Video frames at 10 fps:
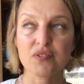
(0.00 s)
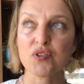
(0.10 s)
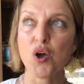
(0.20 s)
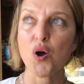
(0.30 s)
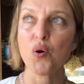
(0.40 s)

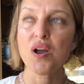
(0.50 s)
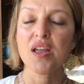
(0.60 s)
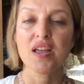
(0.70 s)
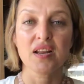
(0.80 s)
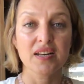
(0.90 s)
So
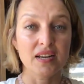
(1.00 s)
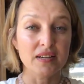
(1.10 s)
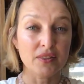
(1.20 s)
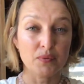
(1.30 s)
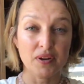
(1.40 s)

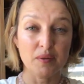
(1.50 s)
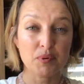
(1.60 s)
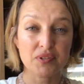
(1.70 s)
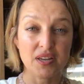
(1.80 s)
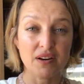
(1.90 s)

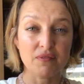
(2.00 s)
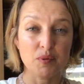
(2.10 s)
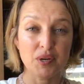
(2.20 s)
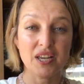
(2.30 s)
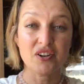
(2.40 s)
93% of
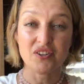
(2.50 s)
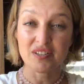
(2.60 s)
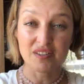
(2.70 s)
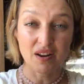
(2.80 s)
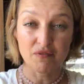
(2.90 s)
communication
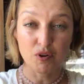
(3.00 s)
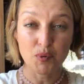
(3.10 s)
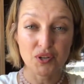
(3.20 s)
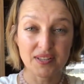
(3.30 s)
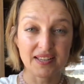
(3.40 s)
is
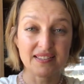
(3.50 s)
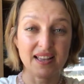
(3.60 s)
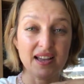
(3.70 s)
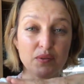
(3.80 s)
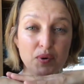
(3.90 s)
nonverbal, as I
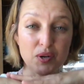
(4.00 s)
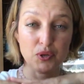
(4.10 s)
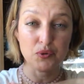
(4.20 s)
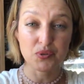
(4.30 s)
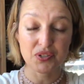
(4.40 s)
said. When
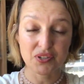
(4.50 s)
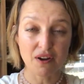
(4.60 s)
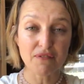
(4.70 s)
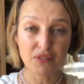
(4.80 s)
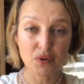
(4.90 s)
you
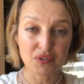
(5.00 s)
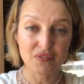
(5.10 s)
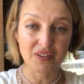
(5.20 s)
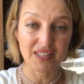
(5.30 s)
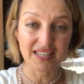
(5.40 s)
stuff those
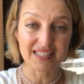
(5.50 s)
feelings